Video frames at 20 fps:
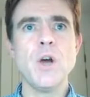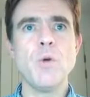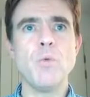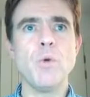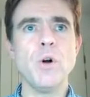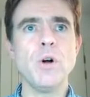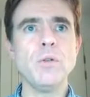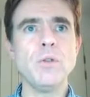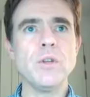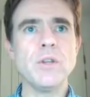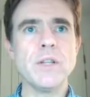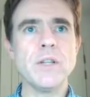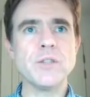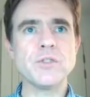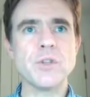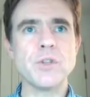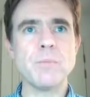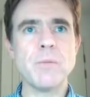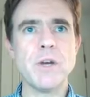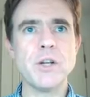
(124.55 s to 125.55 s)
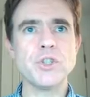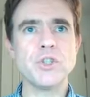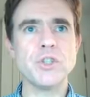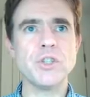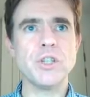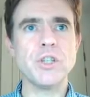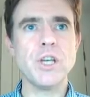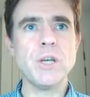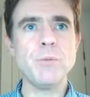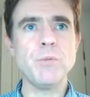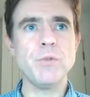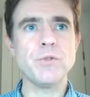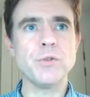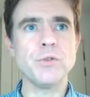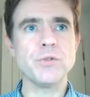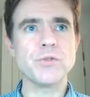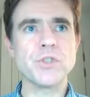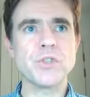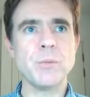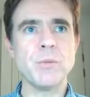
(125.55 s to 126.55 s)
Well, let's imagine again we've
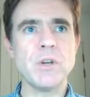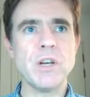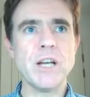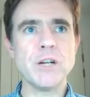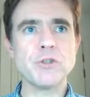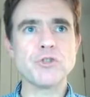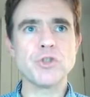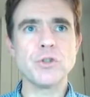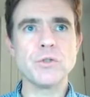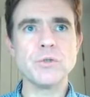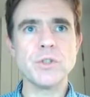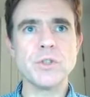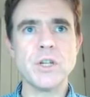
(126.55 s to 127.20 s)
got some electron